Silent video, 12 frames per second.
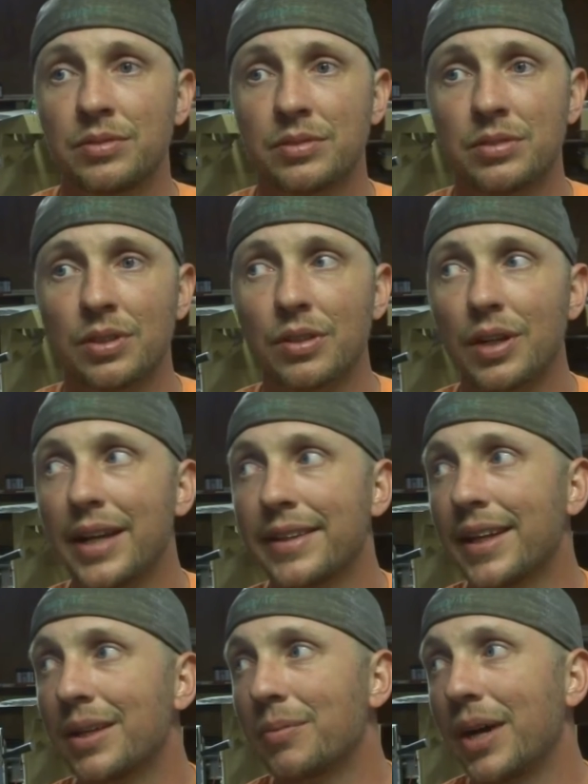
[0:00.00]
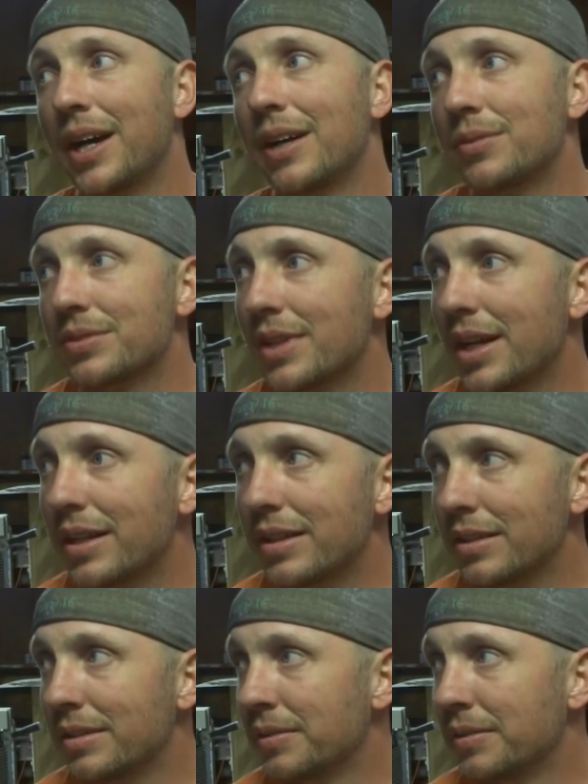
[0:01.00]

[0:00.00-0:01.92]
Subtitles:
So I think mine was like